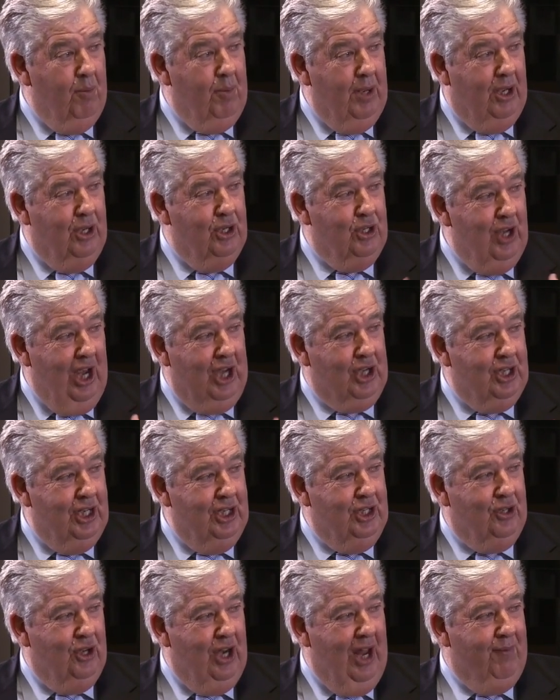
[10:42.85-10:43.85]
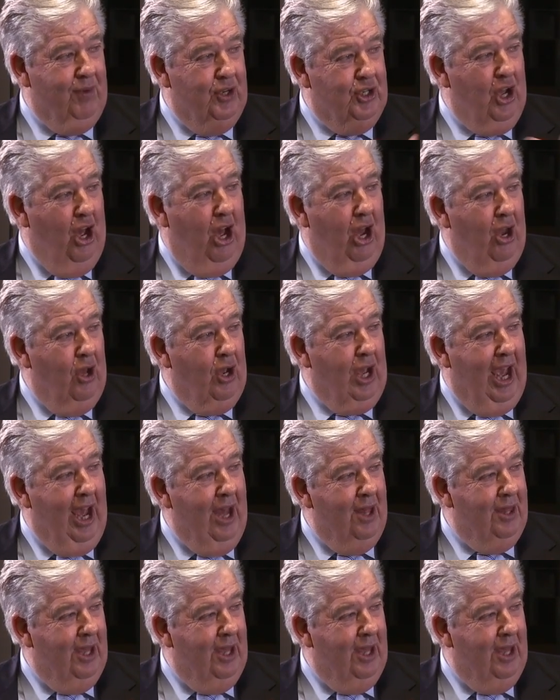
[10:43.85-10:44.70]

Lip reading: because you actually sort of have a dialogue out there.